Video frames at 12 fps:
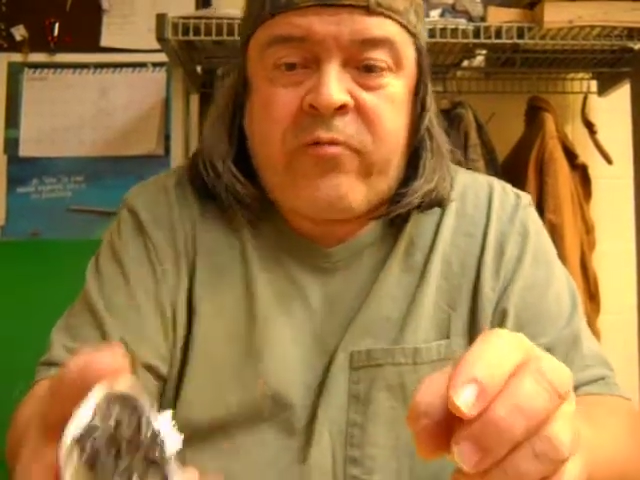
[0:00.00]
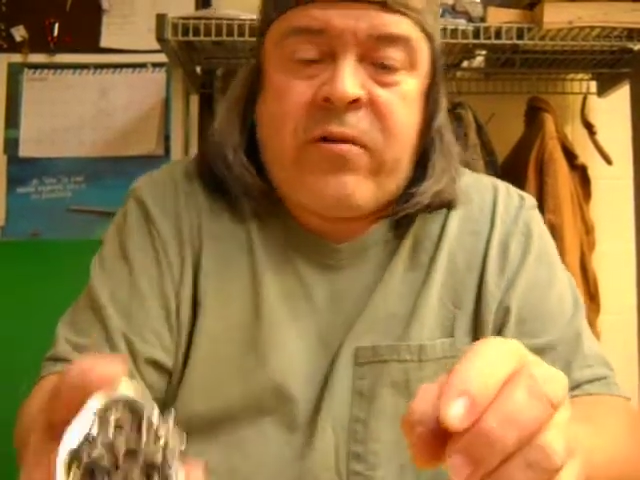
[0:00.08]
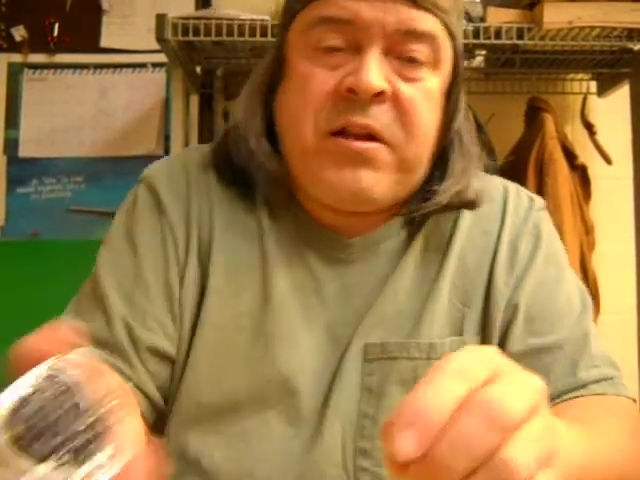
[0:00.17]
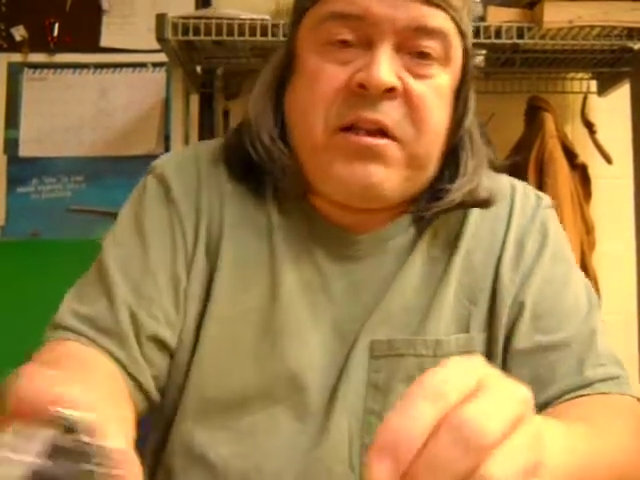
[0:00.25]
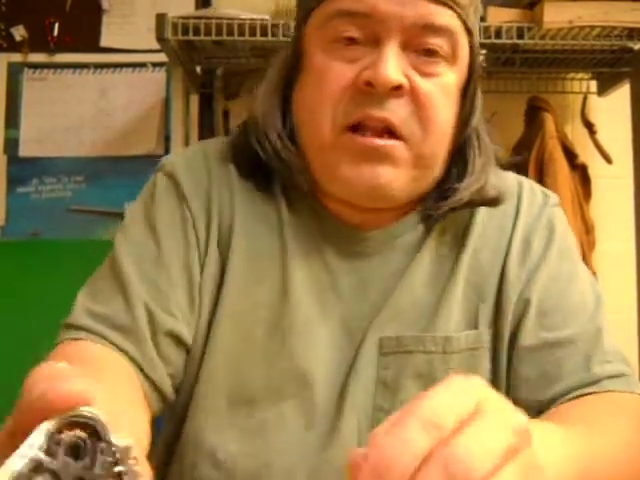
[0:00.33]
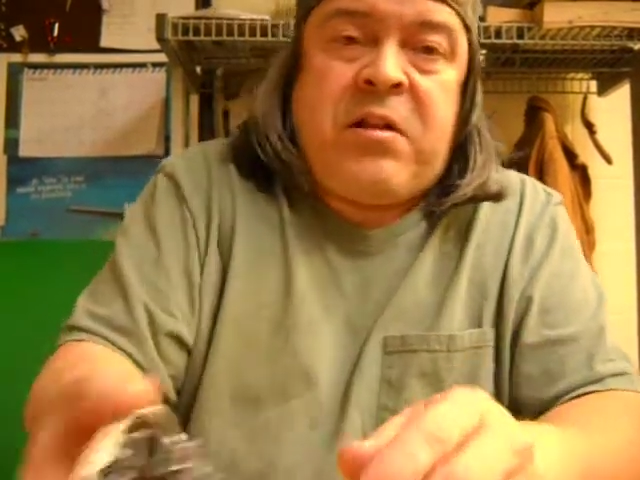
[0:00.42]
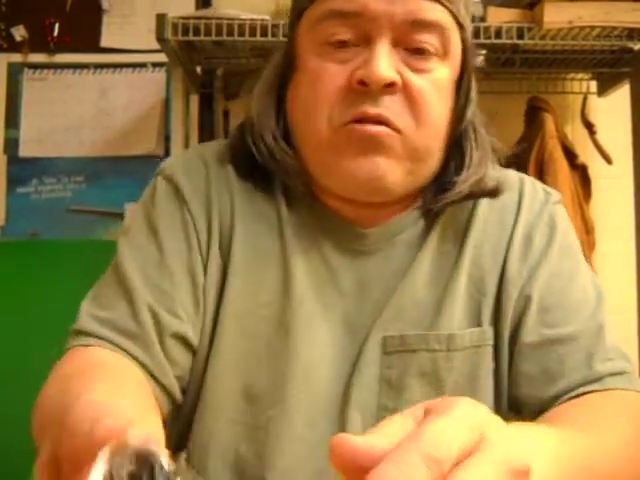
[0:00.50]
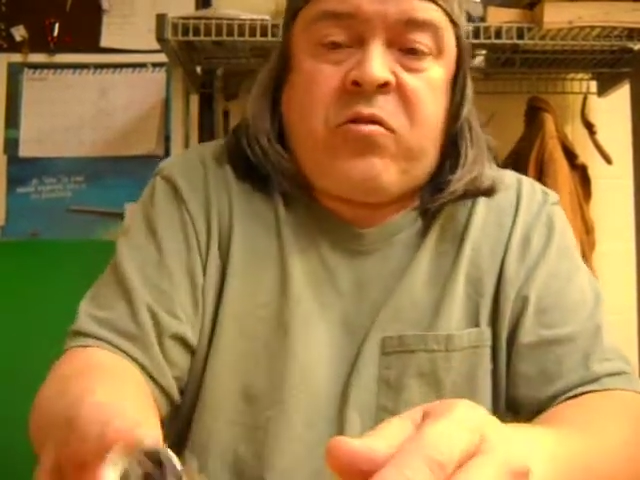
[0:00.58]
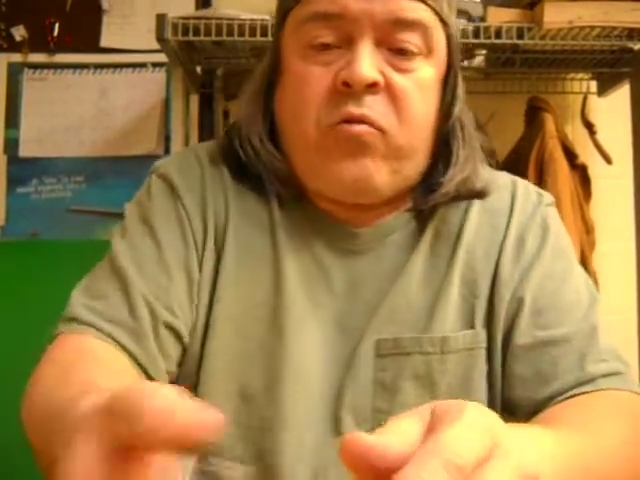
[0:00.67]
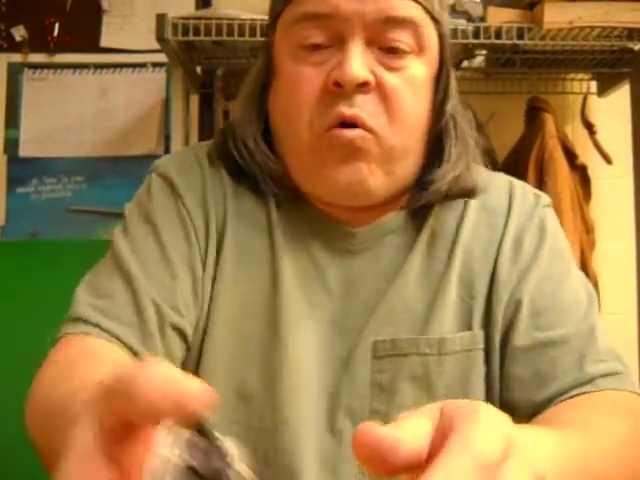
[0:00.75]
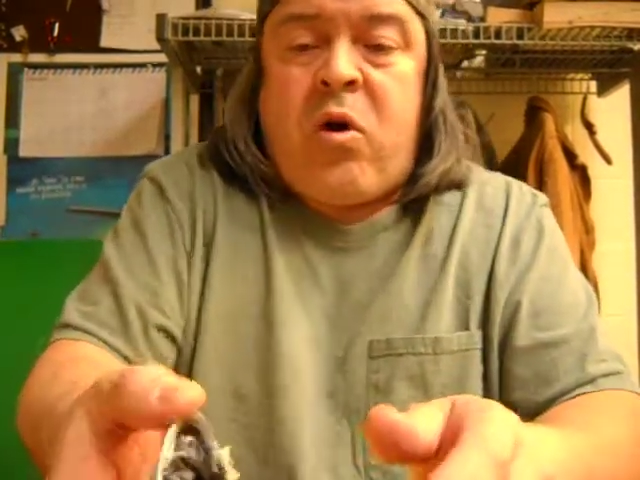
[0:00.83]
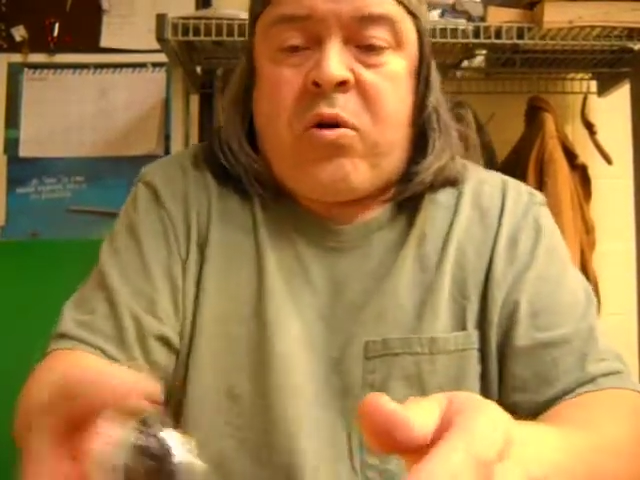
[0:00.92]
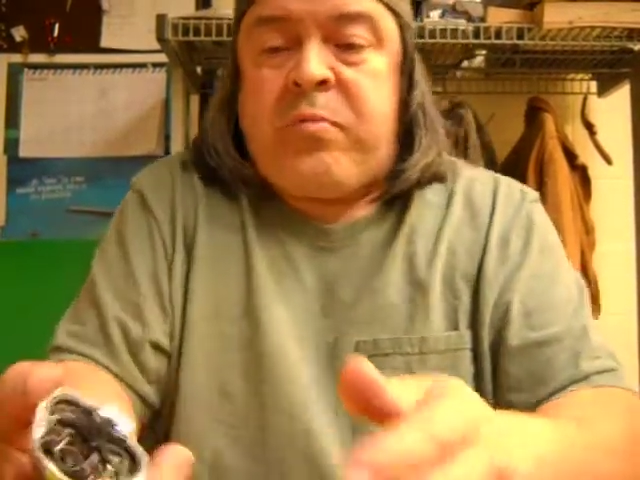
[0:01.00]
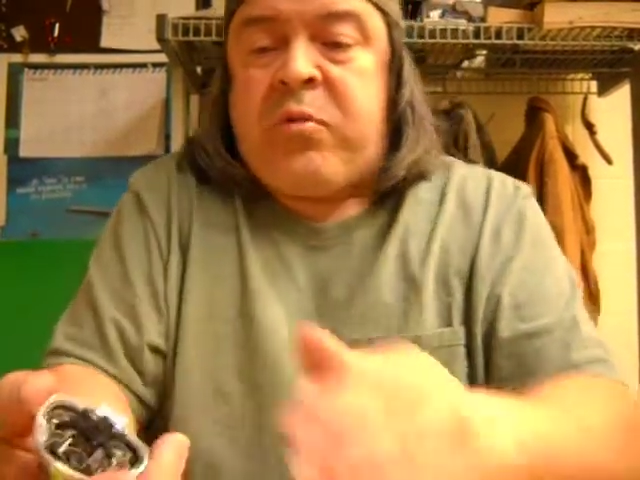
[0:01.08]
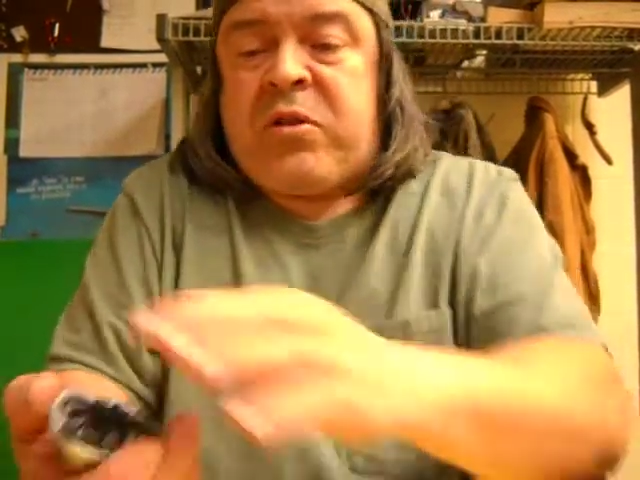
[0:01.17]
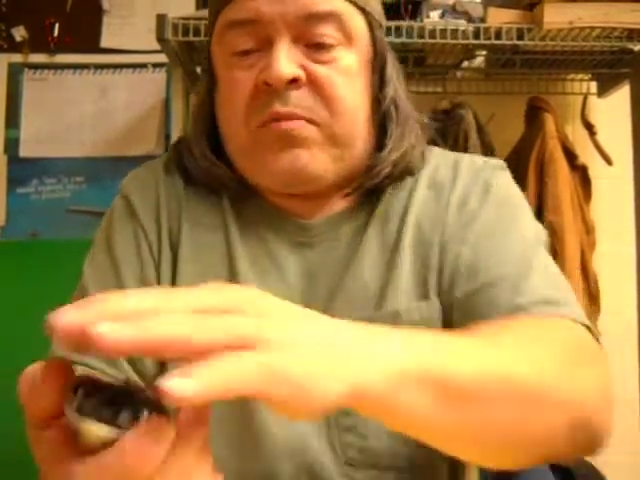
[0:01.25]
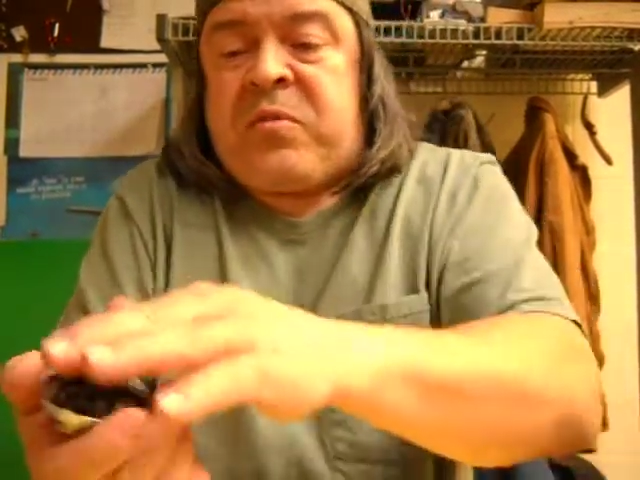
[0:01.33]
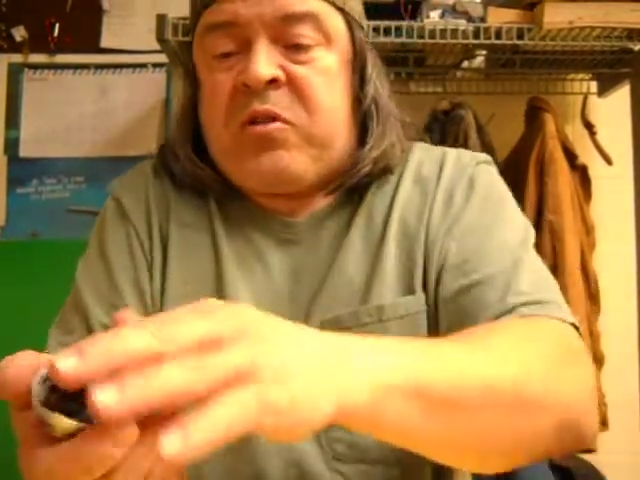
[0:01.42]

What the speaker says: Run it under the water. Put some